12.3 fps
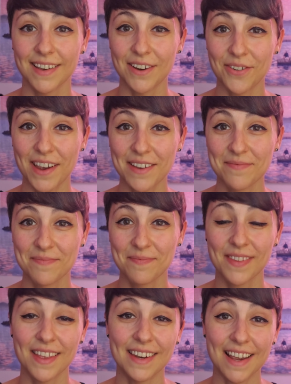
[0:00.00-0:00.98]
Okay,
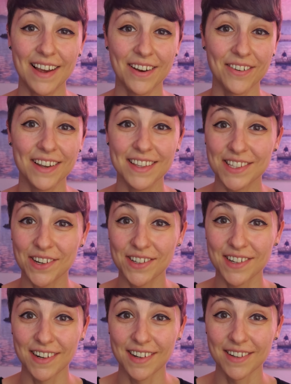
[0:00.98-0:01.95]
now it's your
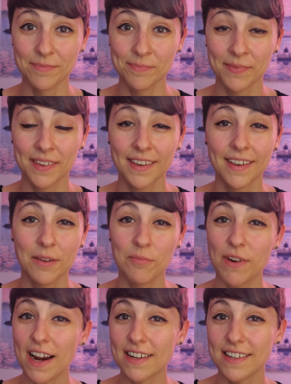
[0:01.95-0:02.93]
turn.
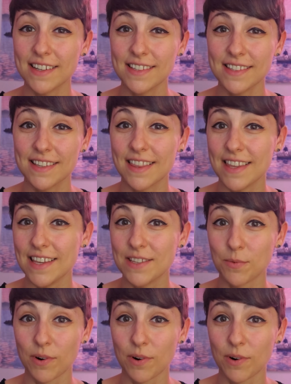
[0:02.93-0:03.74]
Practice these